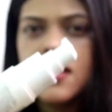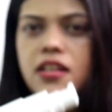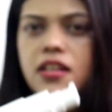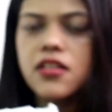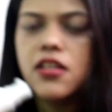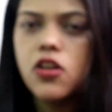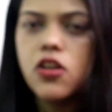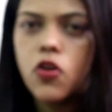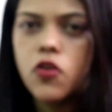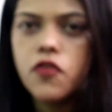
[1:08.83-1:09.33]

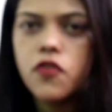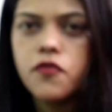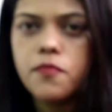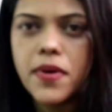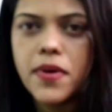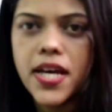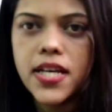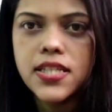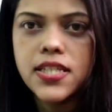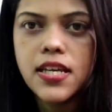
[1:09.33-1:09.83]
create a lot of
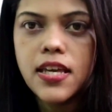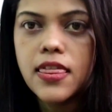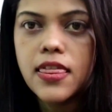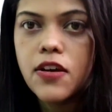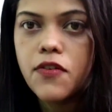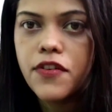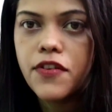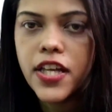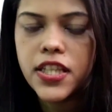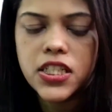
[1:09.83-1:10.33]
mess in
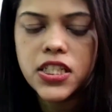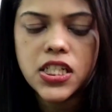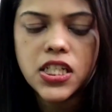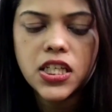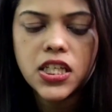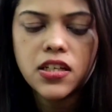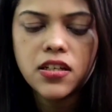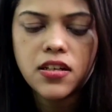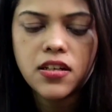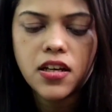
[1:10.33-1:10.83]
the
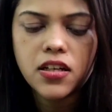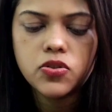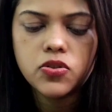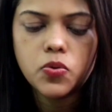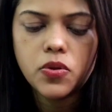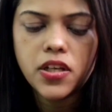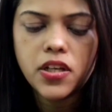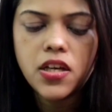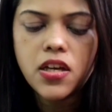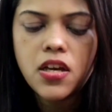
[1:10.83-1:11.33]
vanity kit
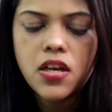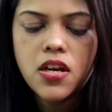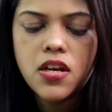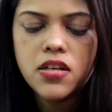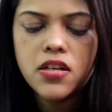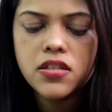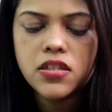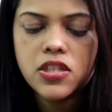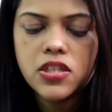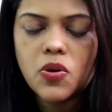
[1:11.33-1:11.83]
actually.
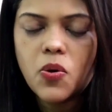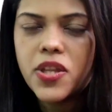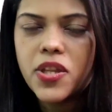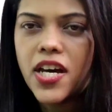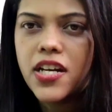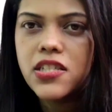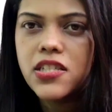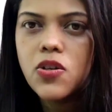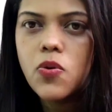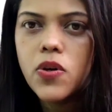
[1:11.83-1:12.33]
So
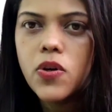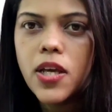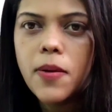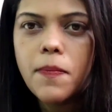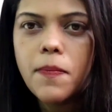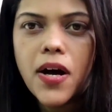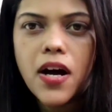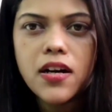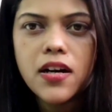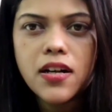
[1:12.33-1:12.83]
that is the only
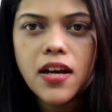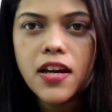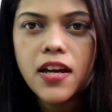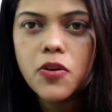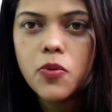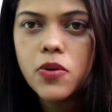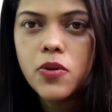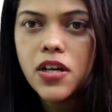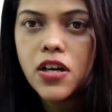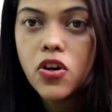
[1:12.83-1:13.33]
part I
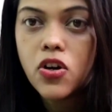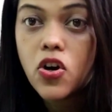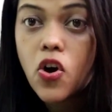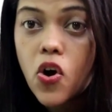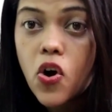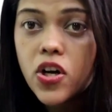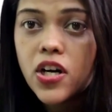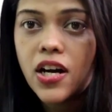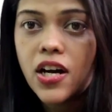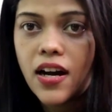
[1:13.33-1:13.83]
do
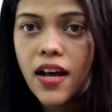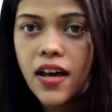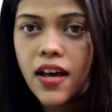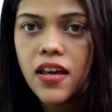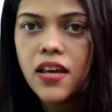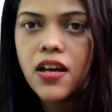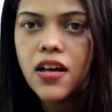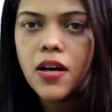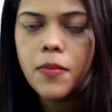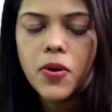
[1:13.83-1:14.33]
not
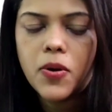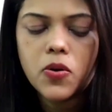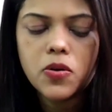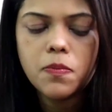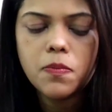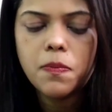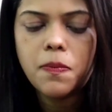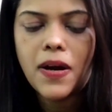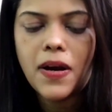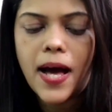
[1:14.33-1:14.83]
like
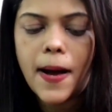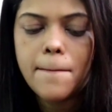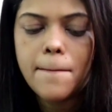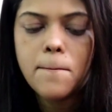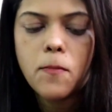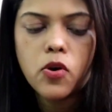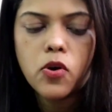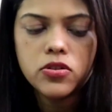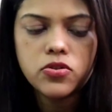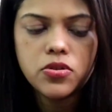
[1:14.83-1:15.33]
about
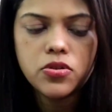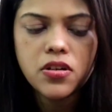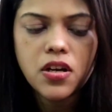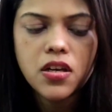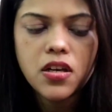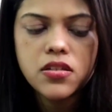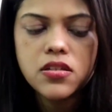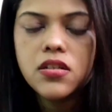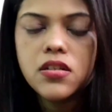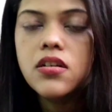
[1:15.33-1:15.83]
Plum
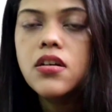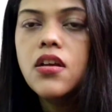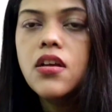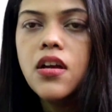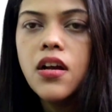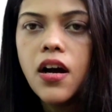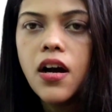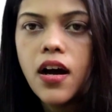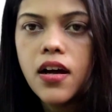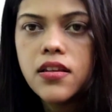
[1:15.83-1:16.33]
moisturizer.
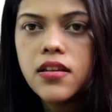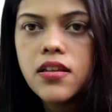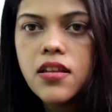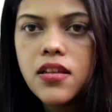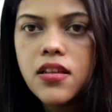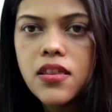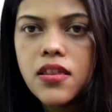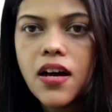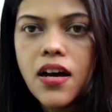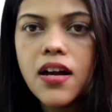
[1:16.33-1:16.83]
Other
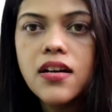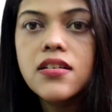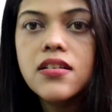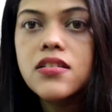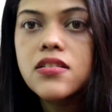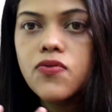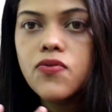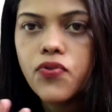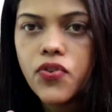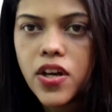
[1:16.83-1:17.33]
than that,
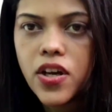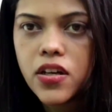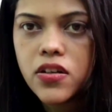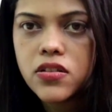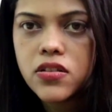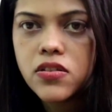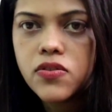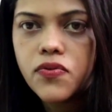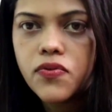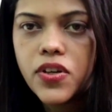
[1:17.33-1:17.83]
it is
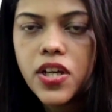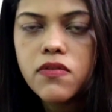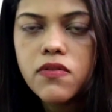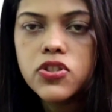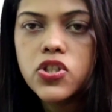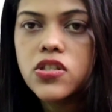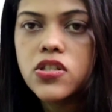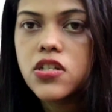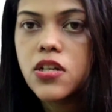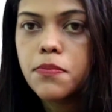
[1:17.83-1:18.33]
fragrance free,
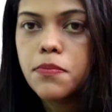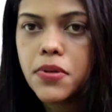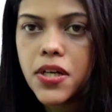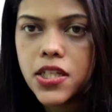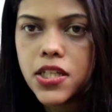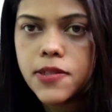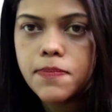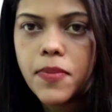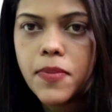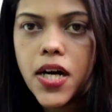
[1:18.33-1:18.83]
which is the
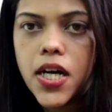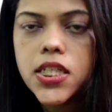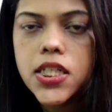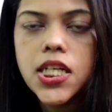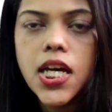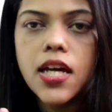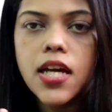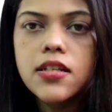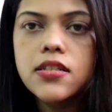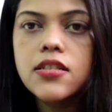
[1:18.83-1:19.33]
best
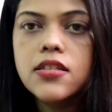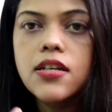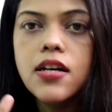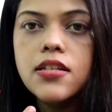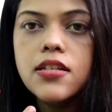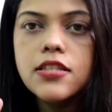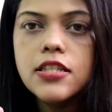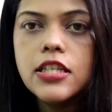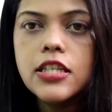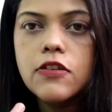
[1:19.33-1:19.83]
part, and it
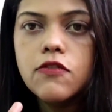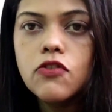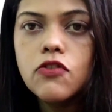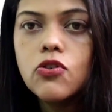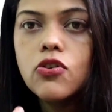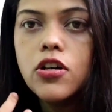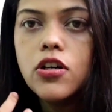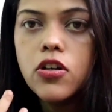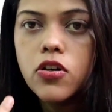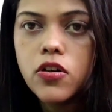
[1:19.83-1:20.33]
does give
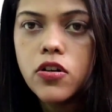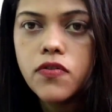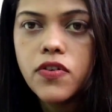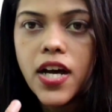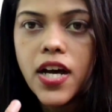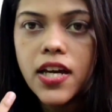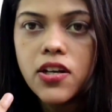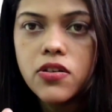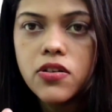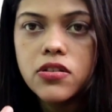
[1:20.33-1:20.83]
you a lot of
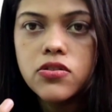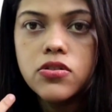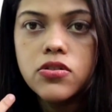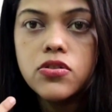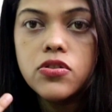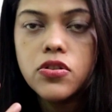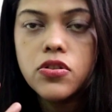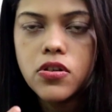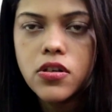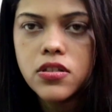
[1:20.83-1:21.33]

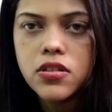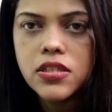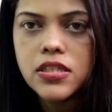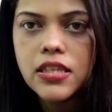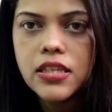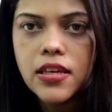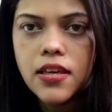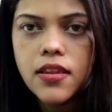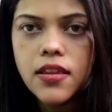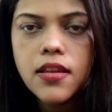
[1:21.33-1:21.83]
hydration to your
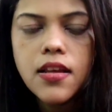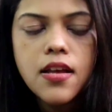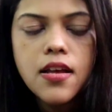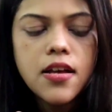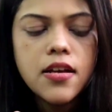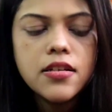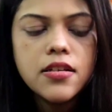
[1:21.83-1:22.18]
skin.